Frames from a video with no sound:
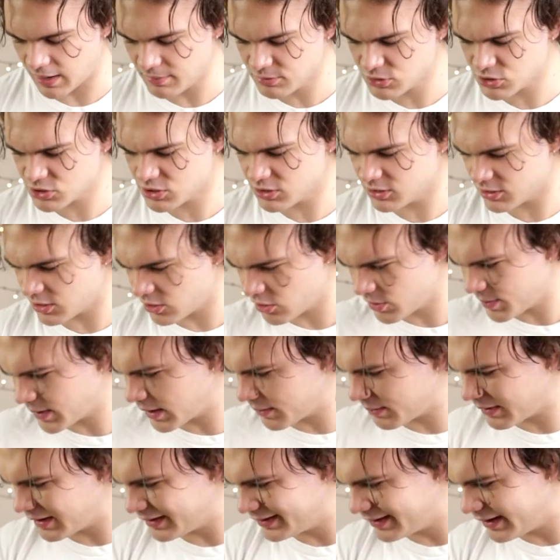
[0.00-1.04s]
I'm just gonna go
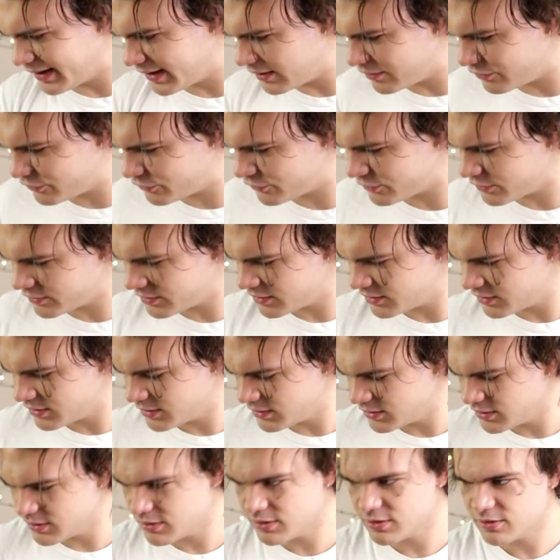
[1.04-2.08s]
about my life
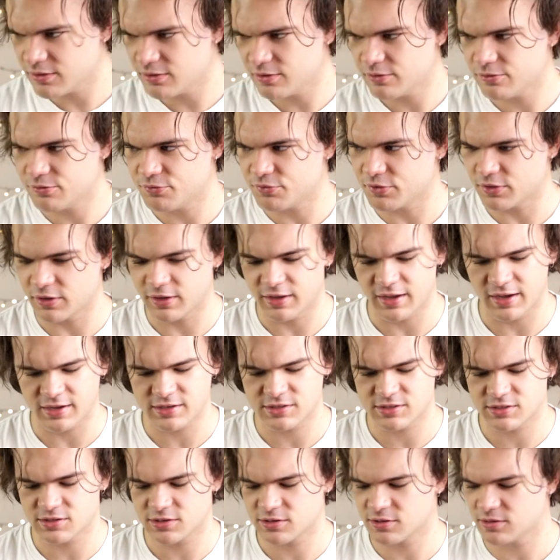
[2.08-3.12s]
for the
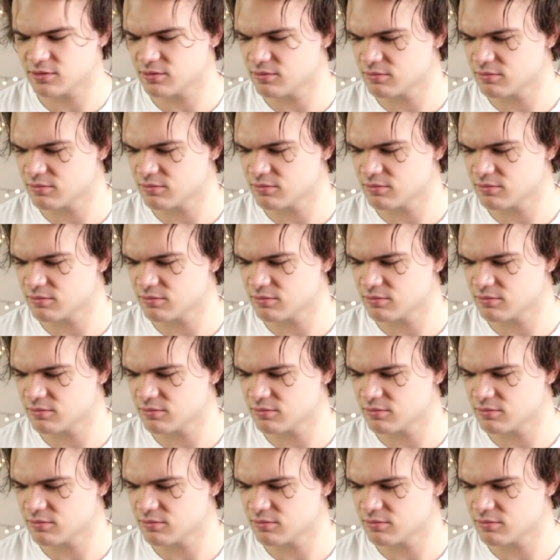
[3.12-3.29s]
next